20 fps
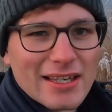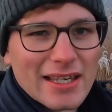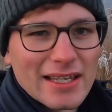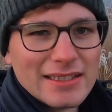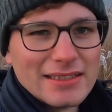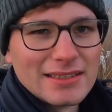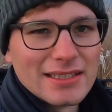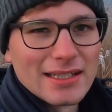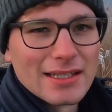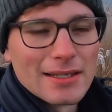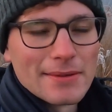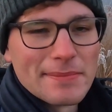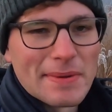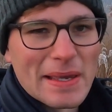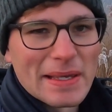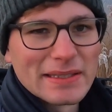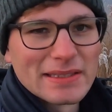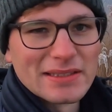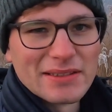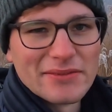into the
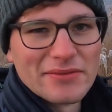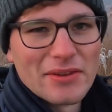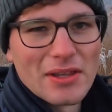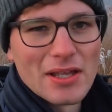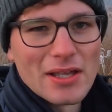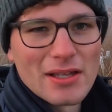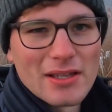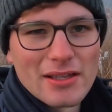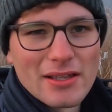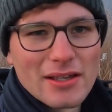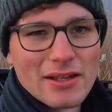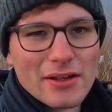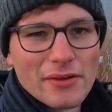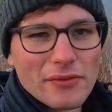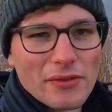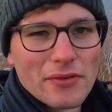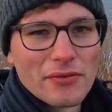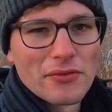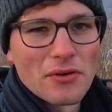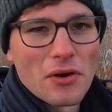abyss of the
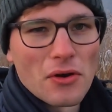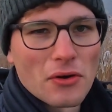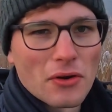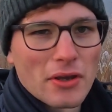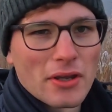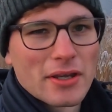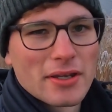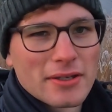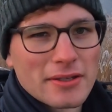fog.